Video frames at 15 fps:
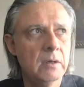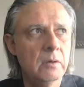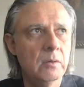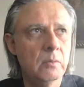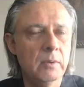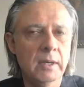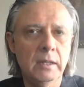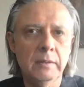
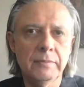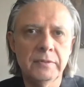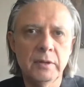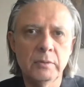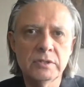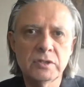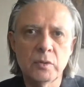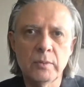Well, there
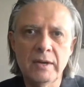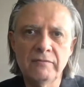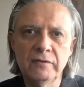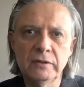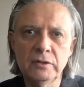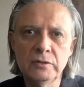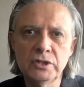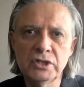was a
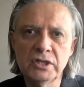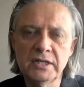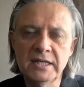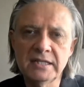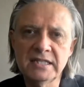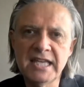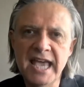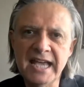revolution
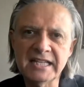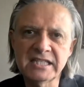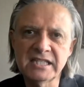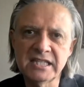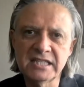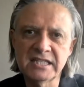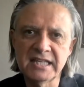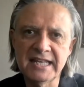in
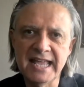Texas in